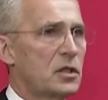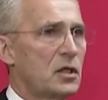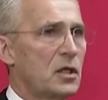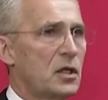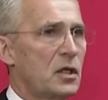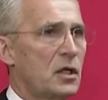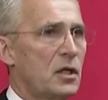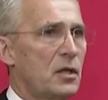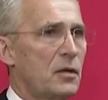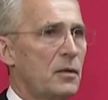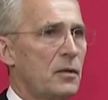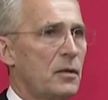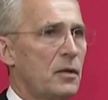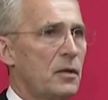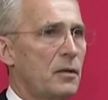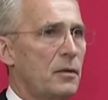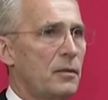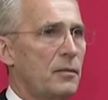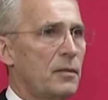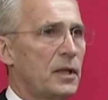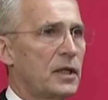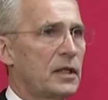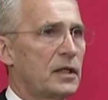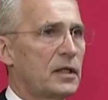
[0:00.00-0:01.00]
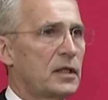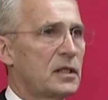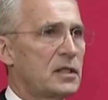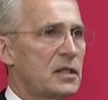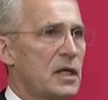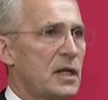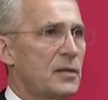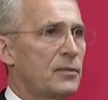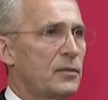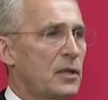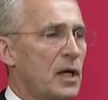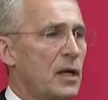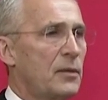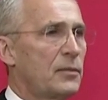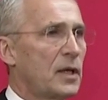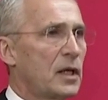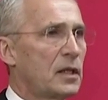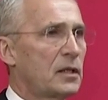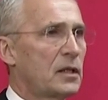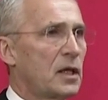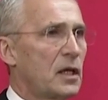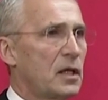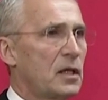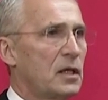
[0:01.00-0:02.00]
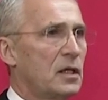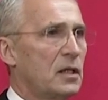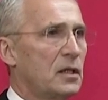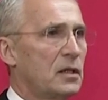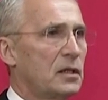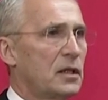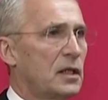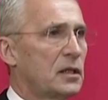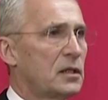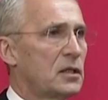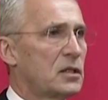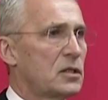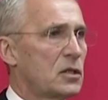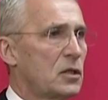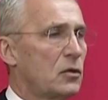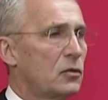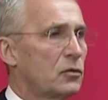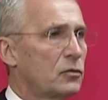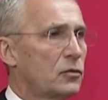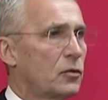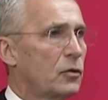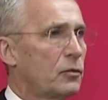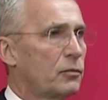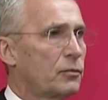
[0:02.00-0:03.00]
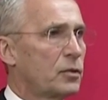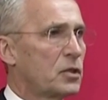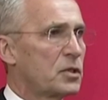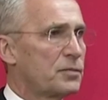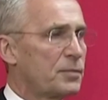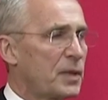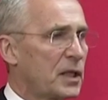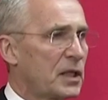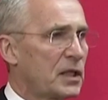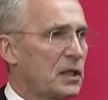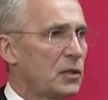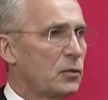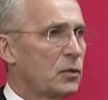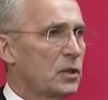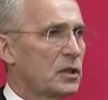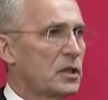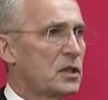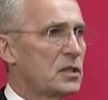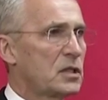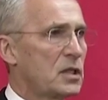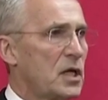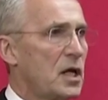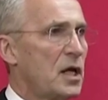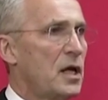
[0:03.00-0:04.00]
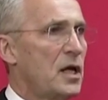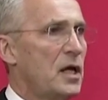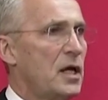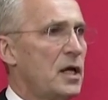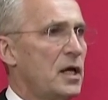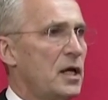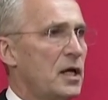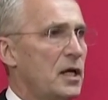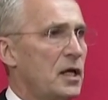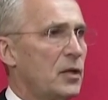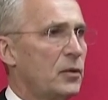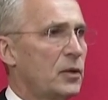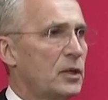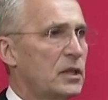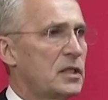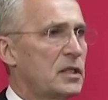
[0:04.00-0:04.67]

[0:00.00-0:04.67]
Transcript: uh, uh, but at the same time, that that is a long-term perspective. What is the what